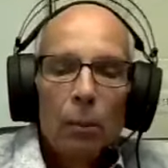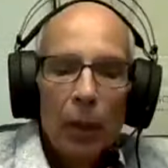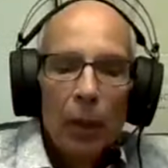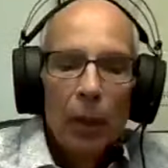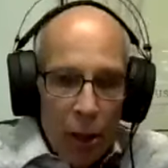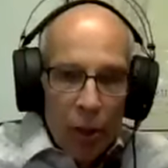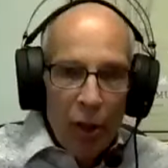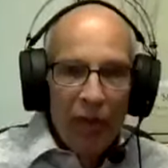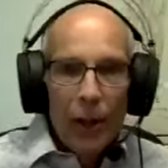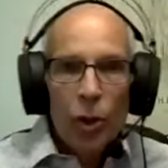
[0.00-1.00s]
because of
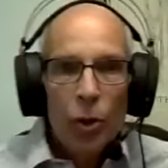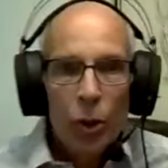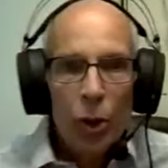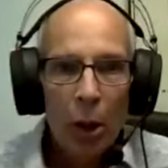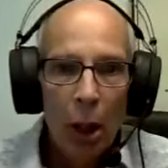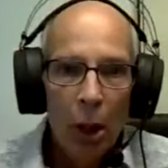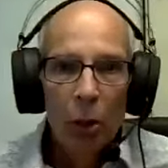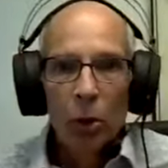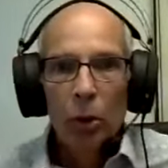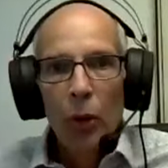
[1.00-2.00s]
Sylvester
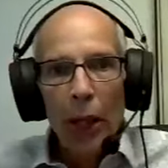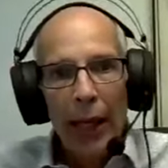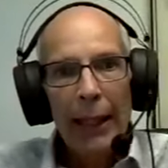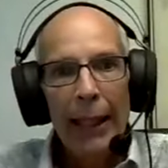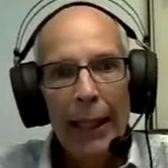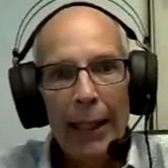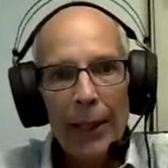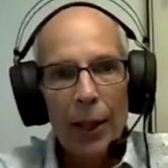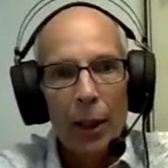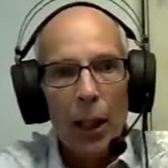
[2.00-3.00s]
Stallone, and he
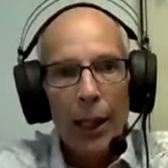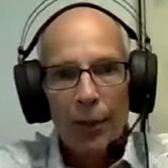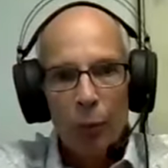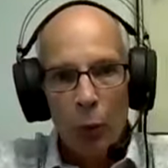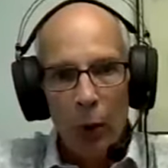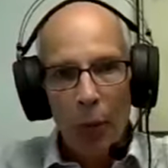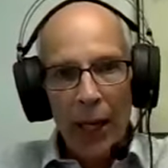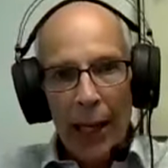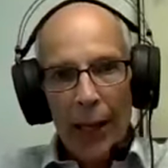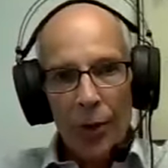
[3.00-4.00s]
did a lot of
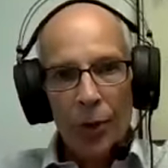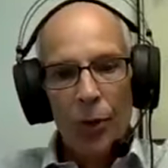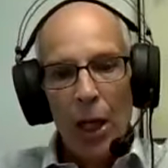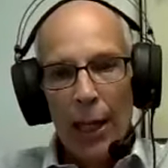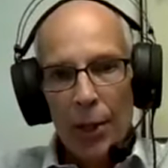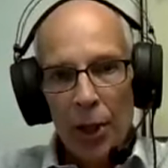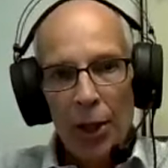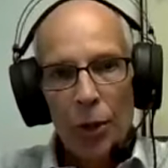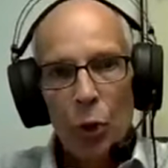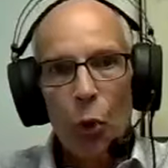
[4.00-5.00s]
rowing
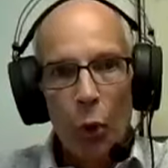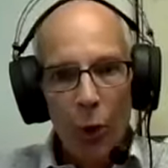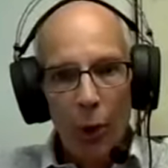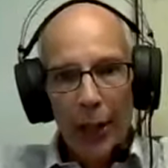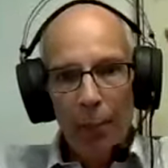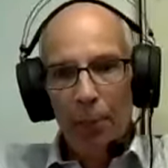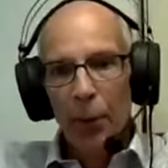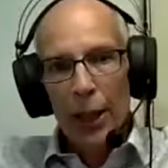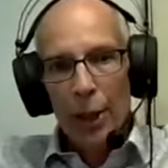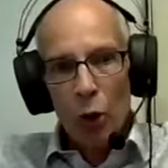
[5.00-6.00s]
exercises, or he
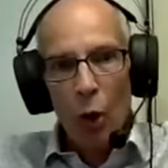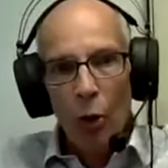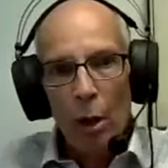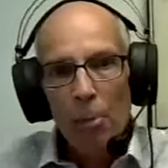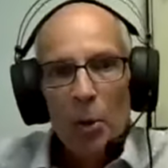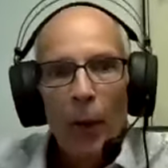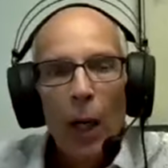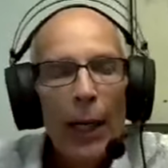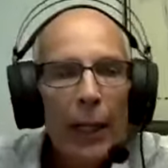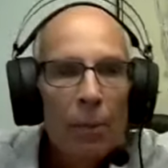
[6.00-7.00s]
put his arms
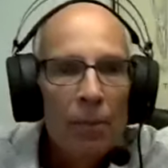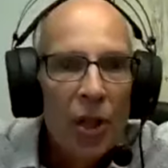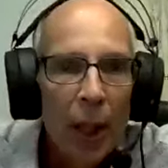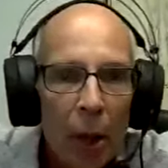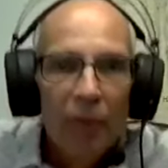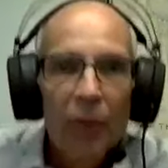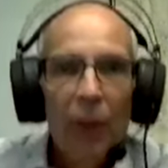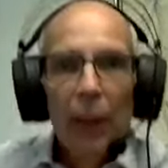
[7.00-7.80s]
behind himself